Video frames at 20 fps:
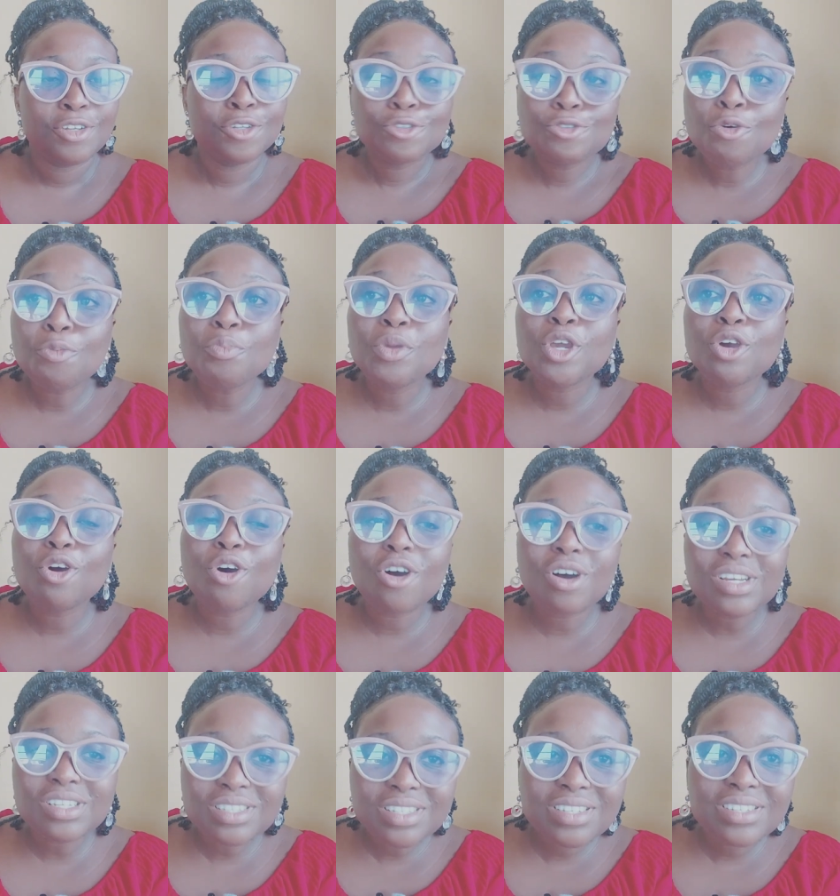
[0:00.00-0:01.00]
So
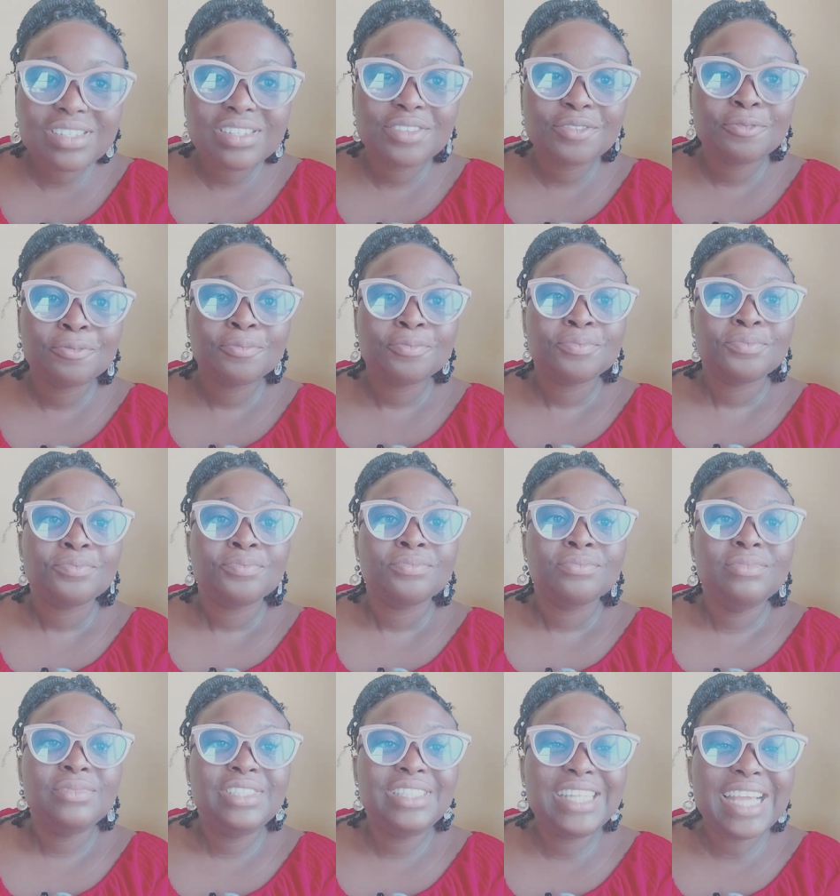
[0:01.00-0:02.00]
because
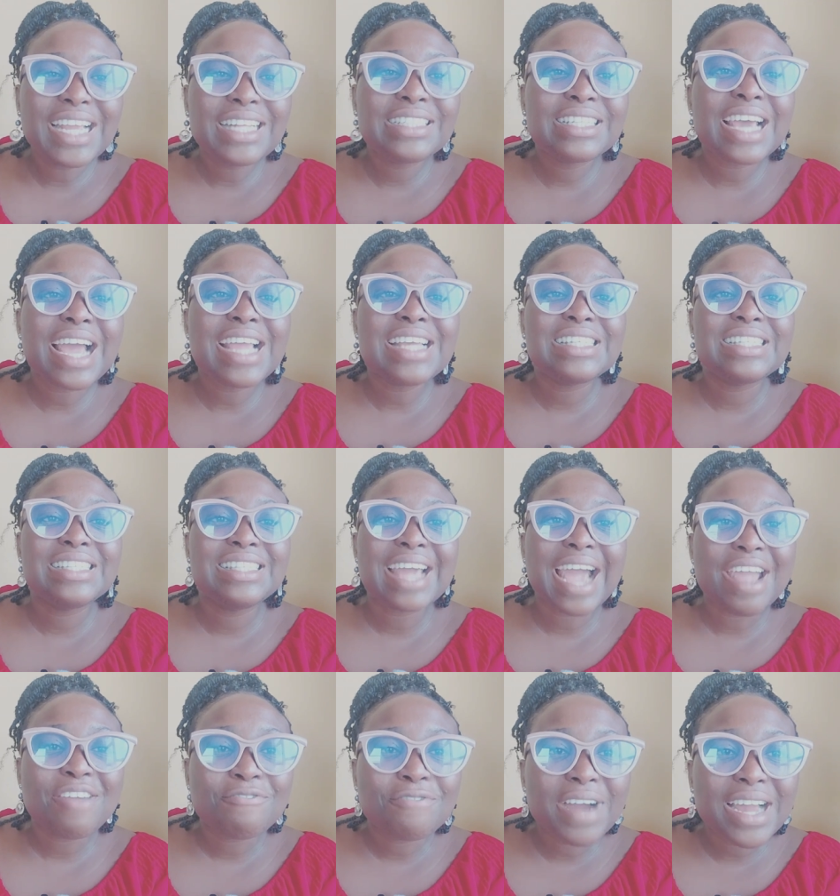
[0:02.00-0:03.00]
data is
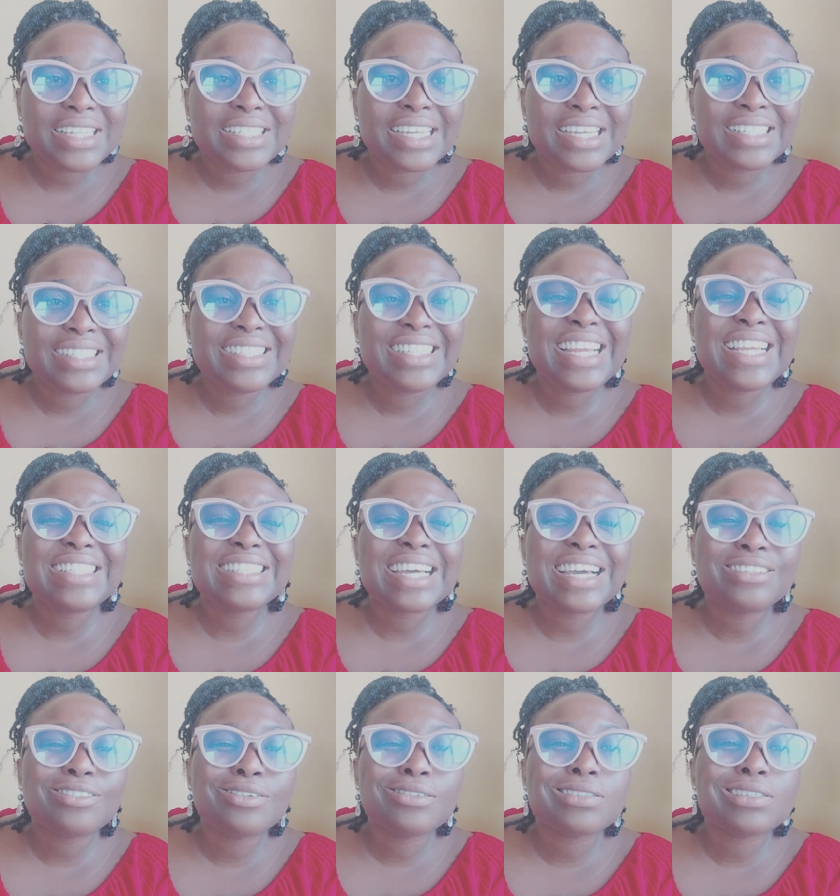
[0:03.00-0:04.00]
divergent,
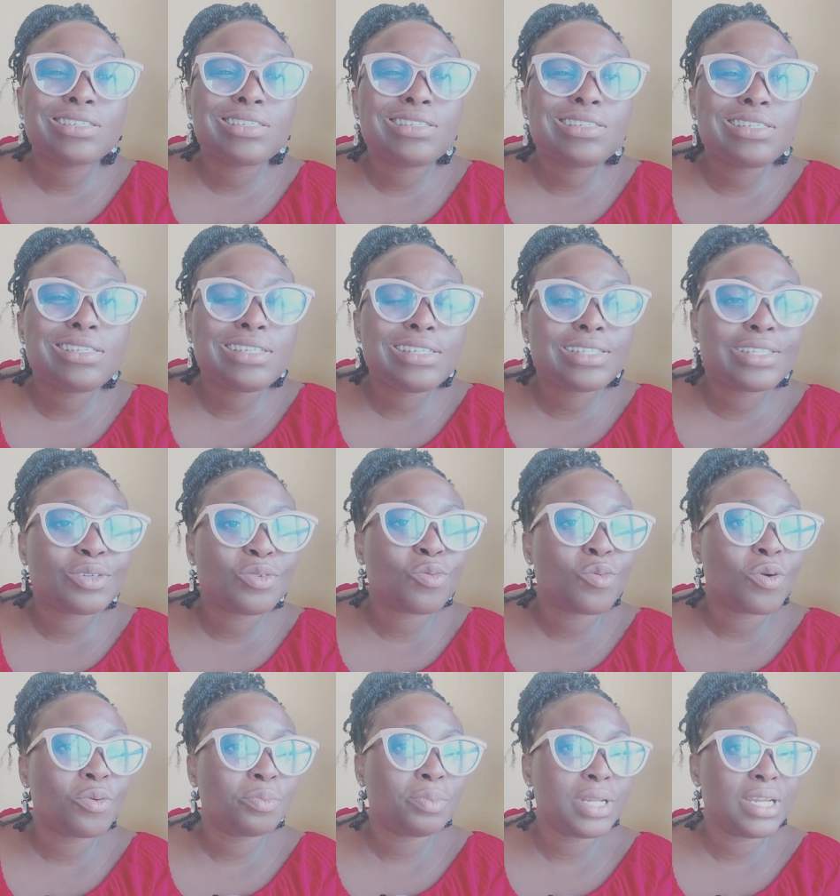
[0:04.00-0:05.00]
data doesn't sit in
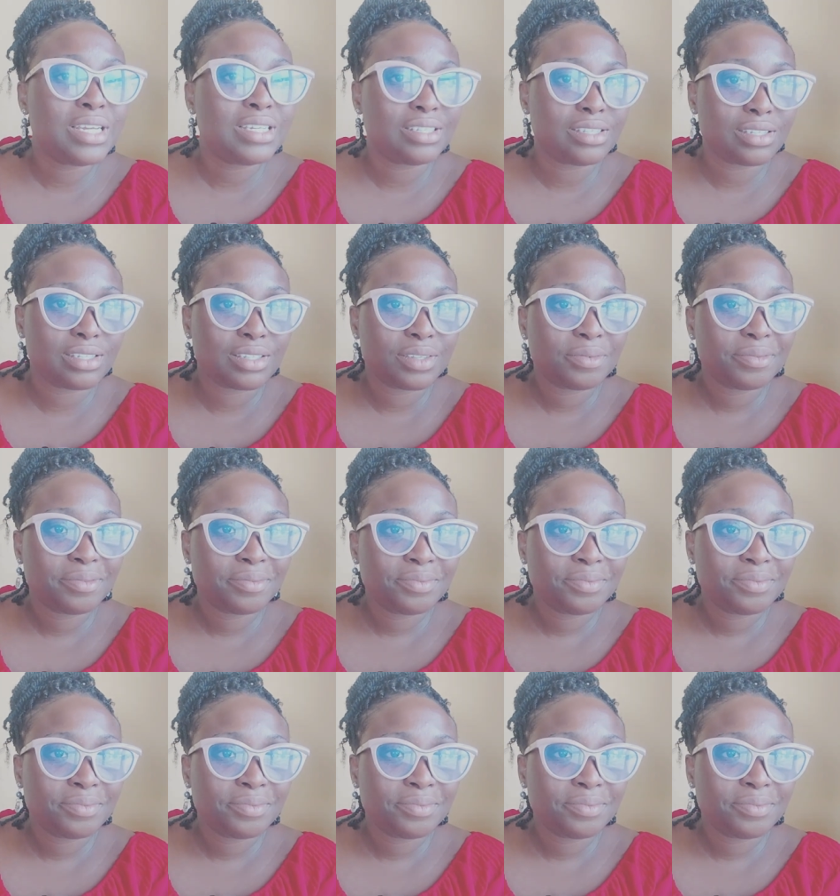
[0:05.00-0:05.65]
one place.